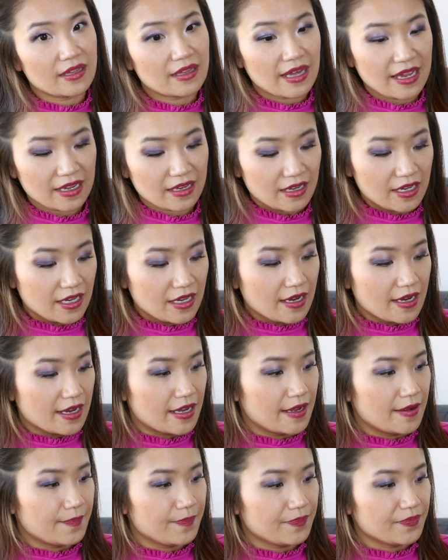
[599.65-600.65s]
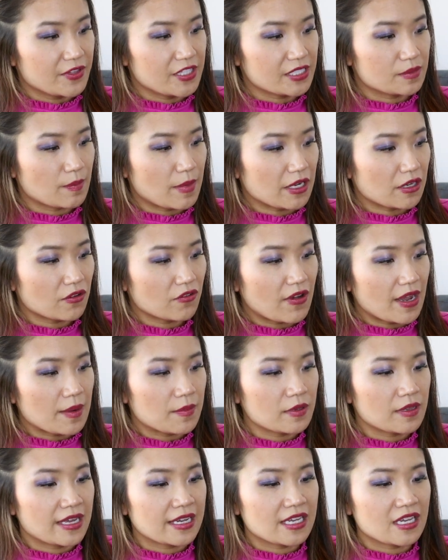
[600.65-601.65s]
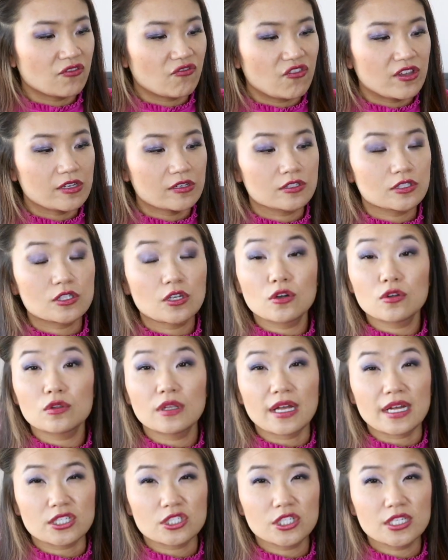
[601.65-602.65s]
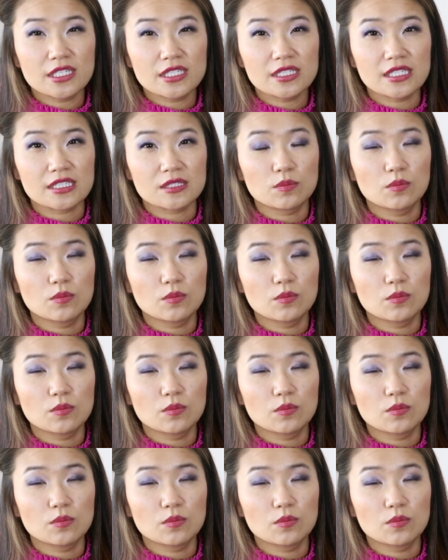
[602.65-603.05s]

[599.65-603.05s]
Like this microfiber lining feels so luscious. It's